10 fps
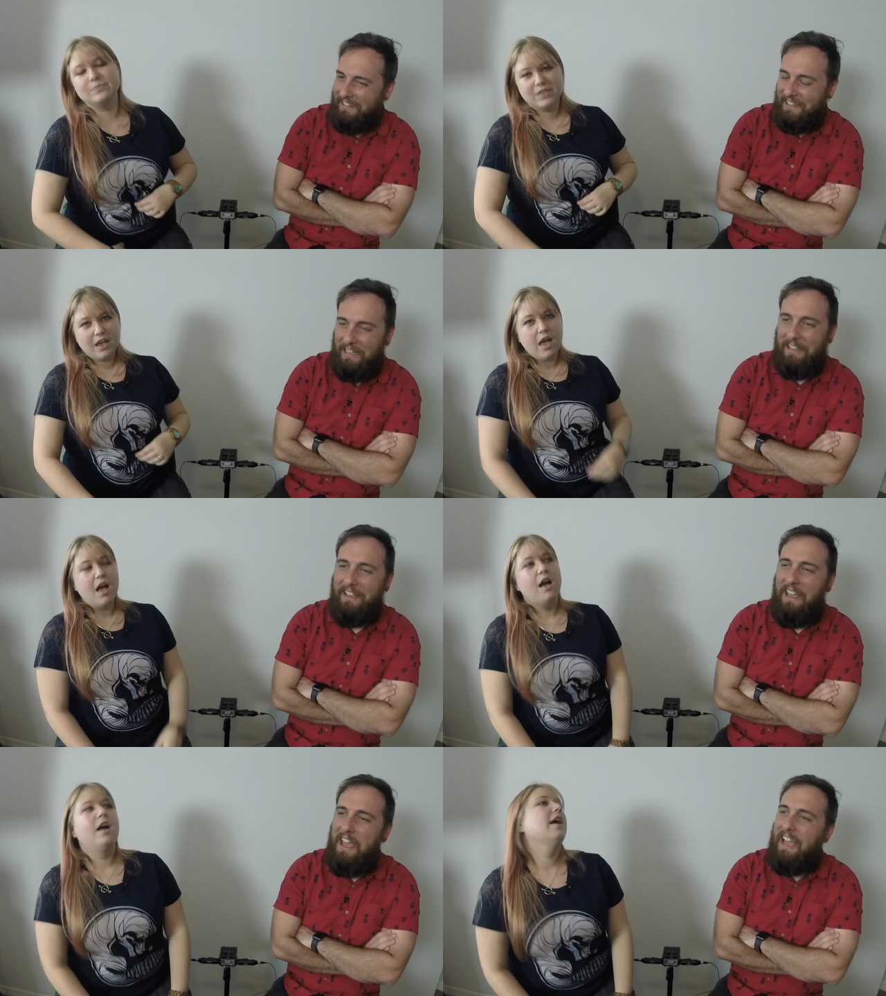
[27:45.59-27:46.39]
Speaker 1: Like
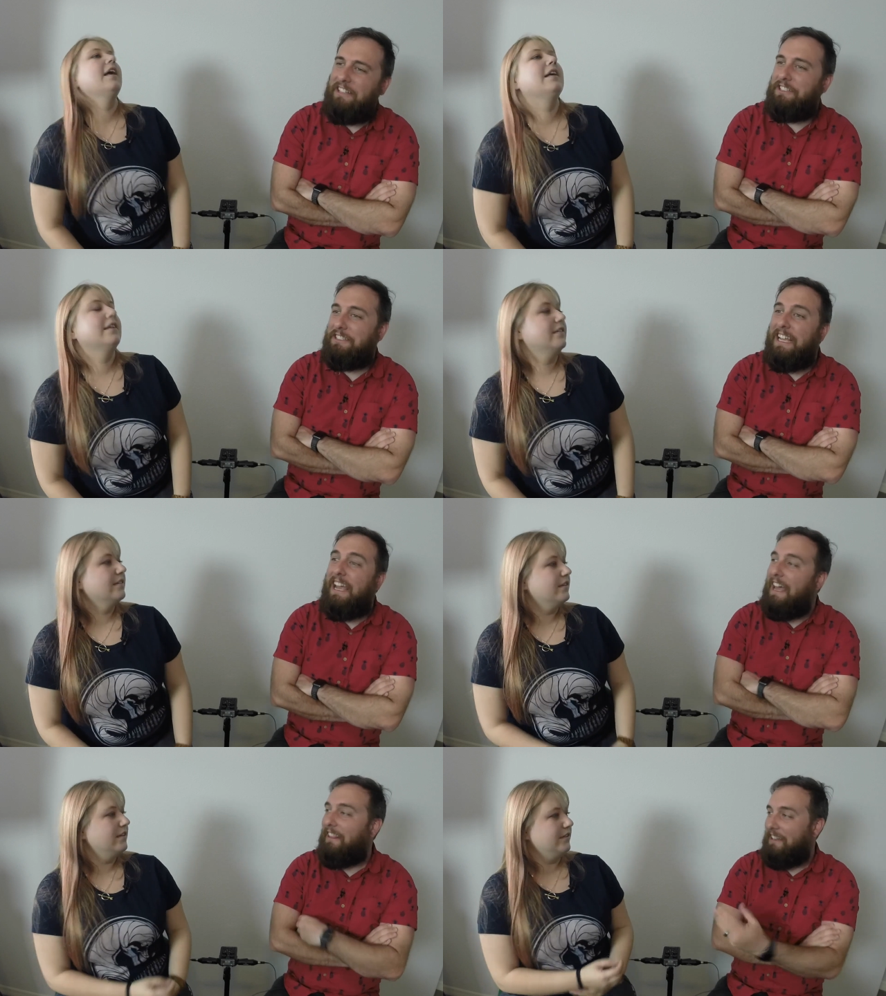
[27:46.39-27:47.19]
it's just
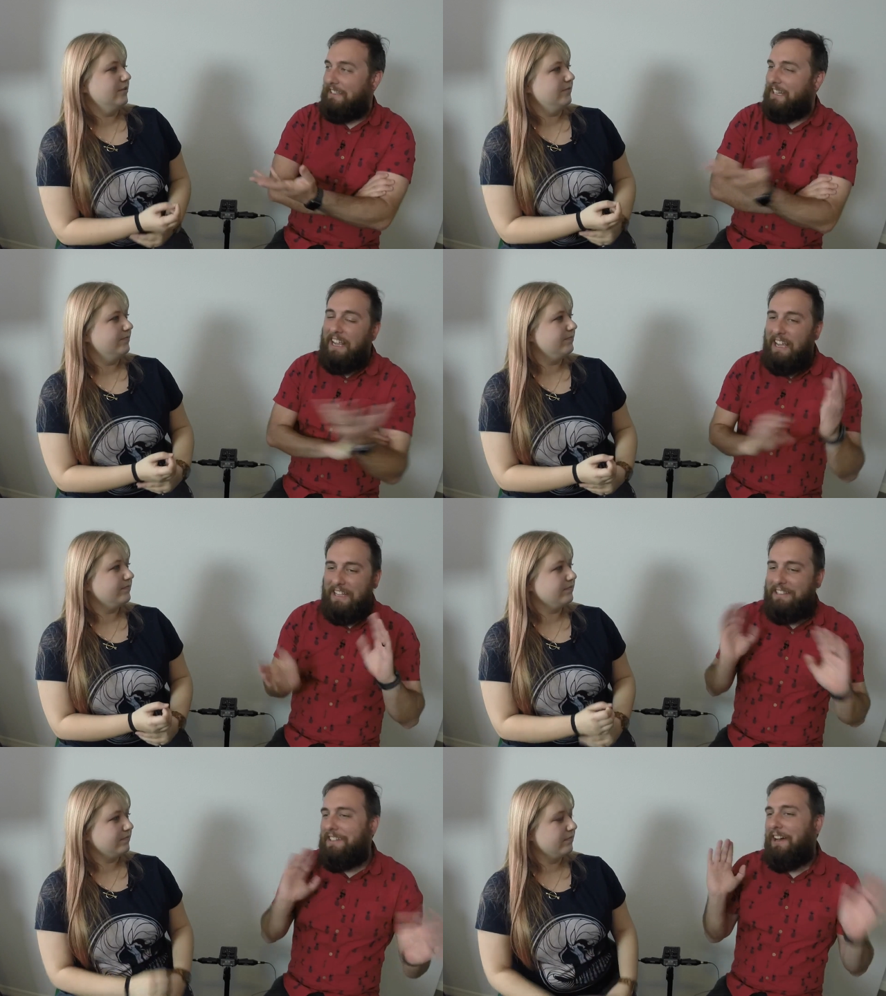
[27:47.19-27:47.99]
it, like I said,
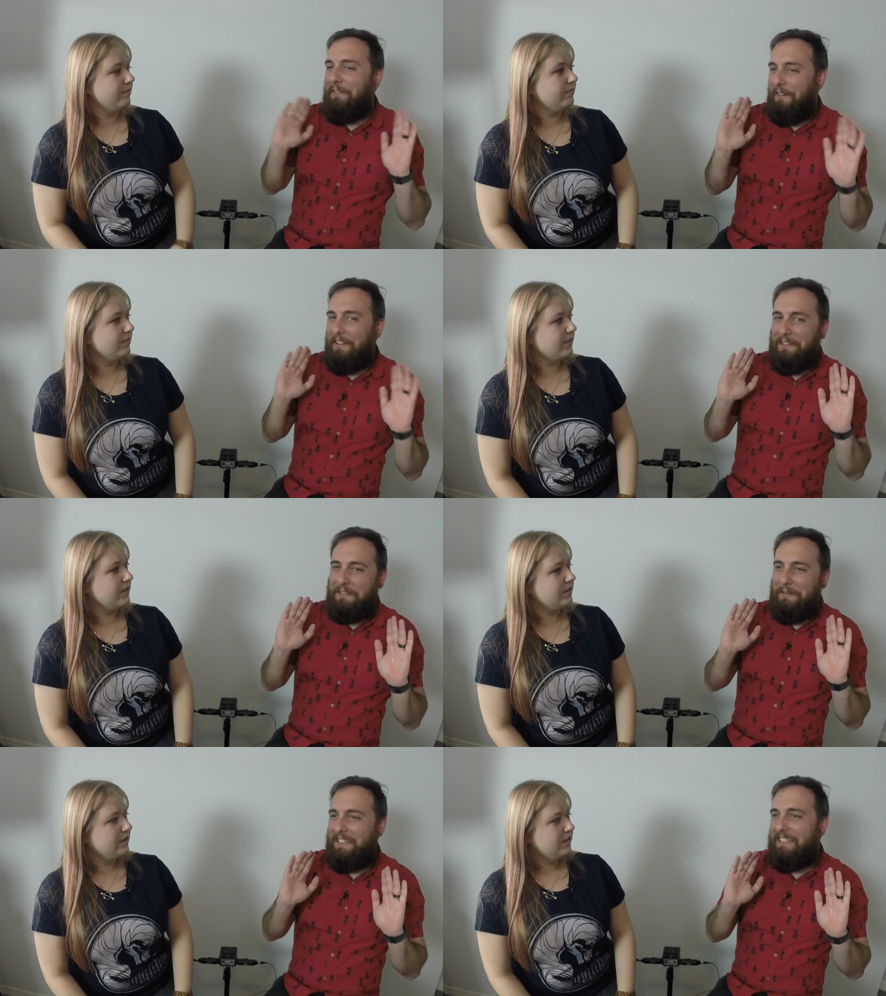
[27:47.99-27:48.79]
it's not one of
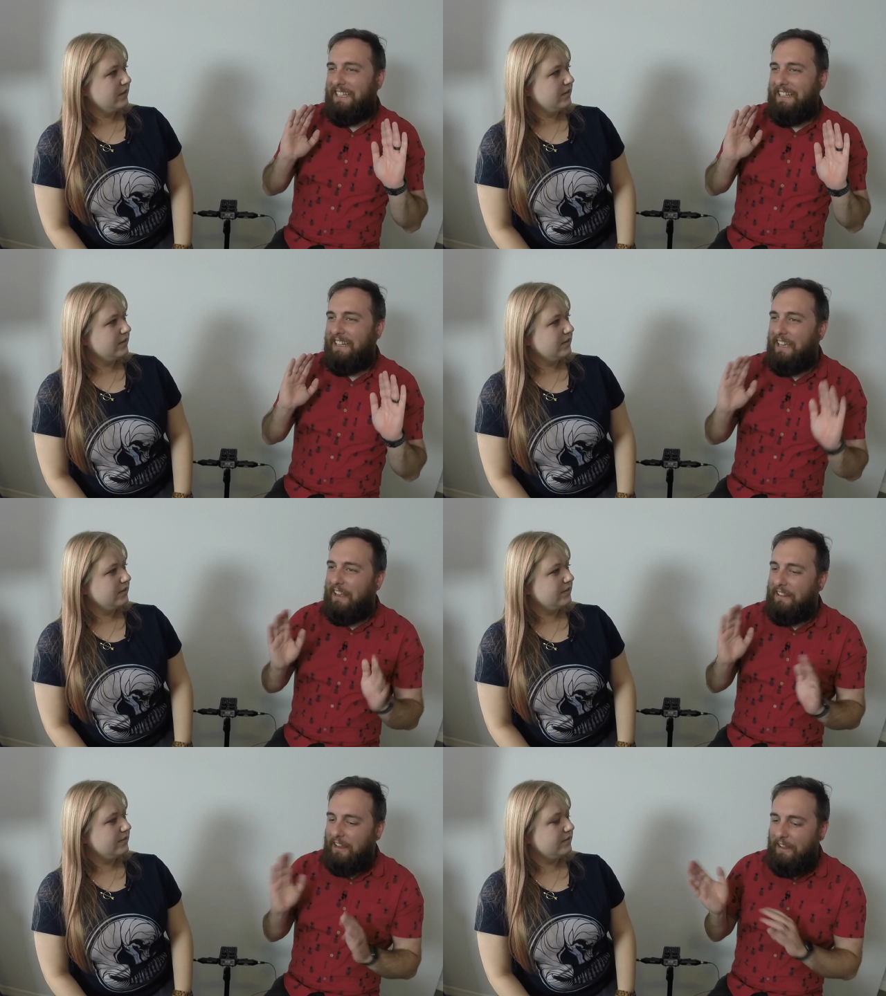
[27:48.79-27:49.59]
those ones like
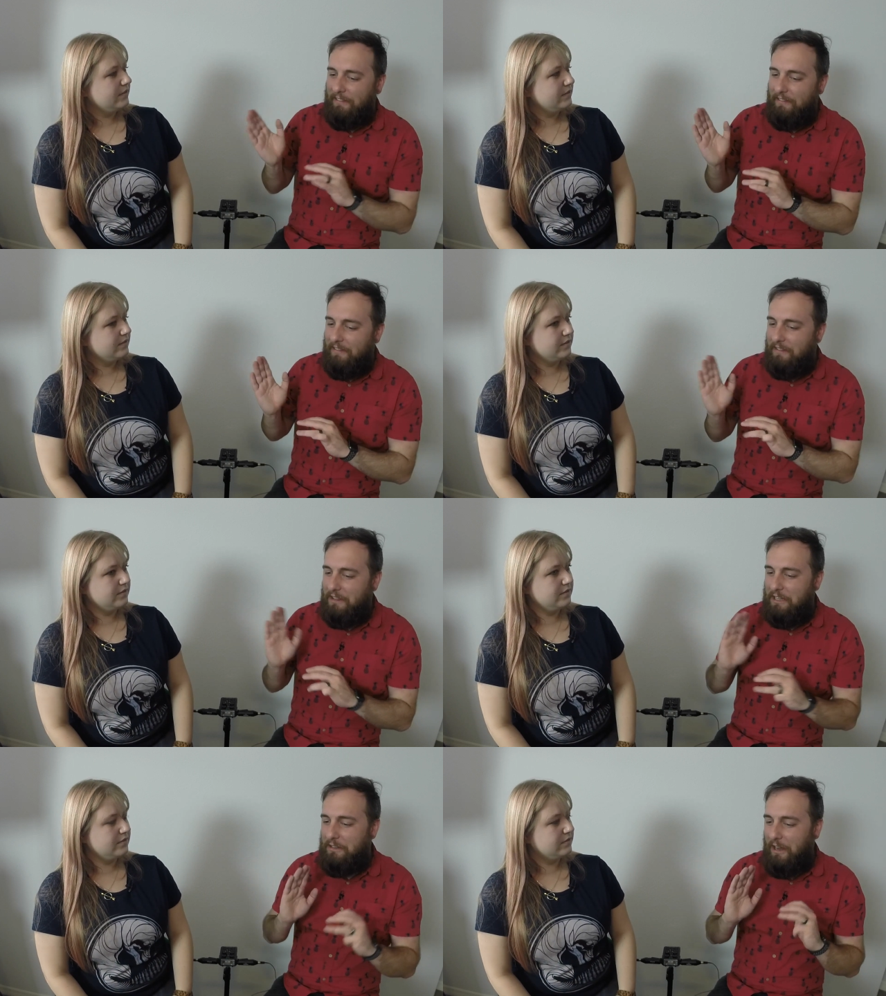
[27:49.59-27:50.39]
it, it
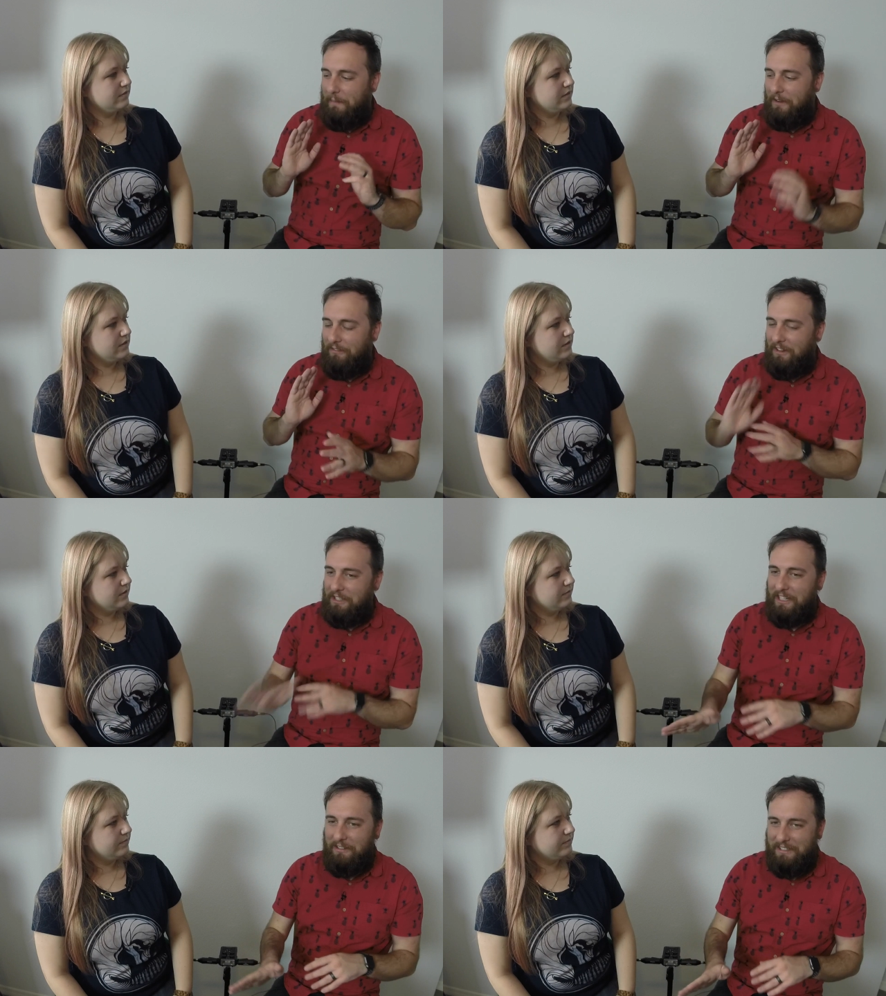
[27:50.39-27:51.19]
that I'm gonna
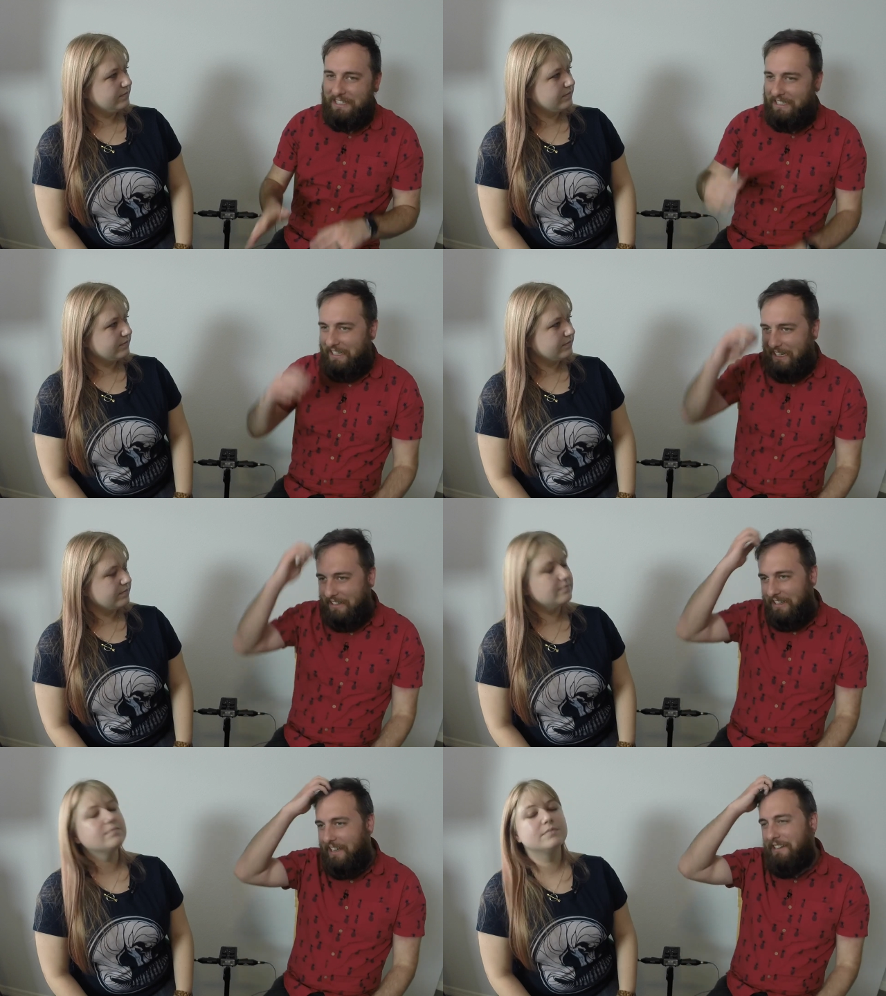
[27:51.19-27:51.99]
rush out and see again.
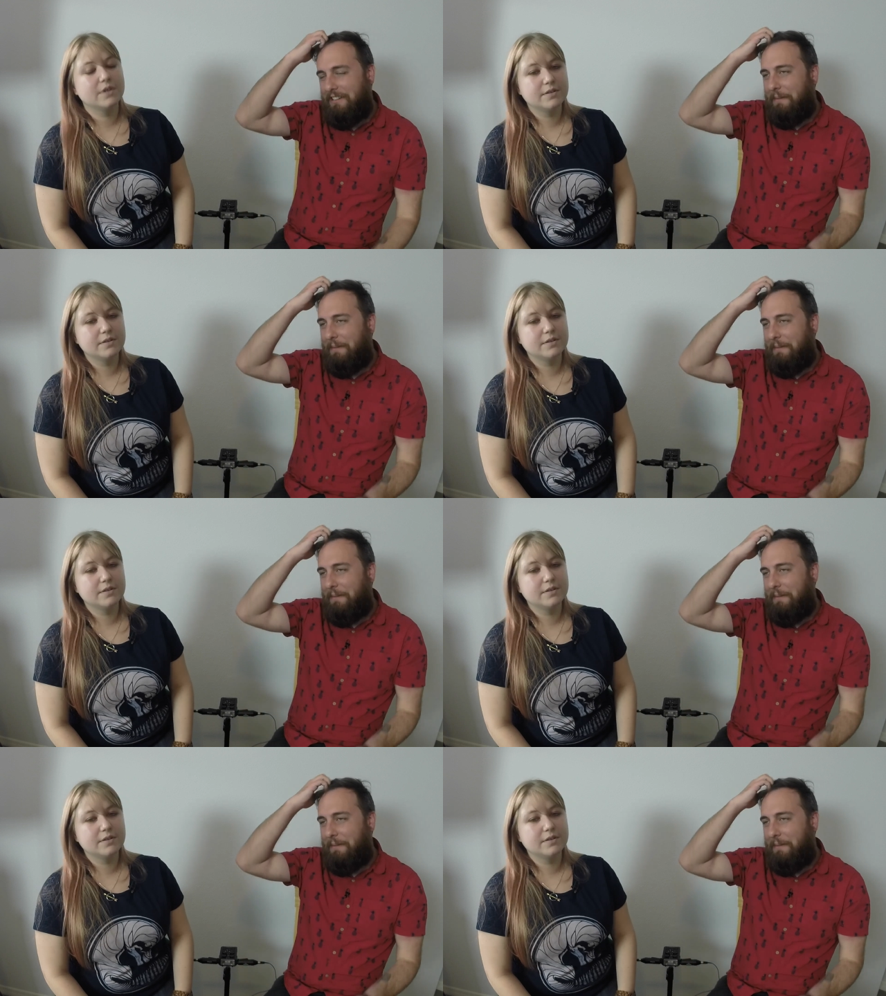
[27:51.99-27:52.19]
Like, I, no.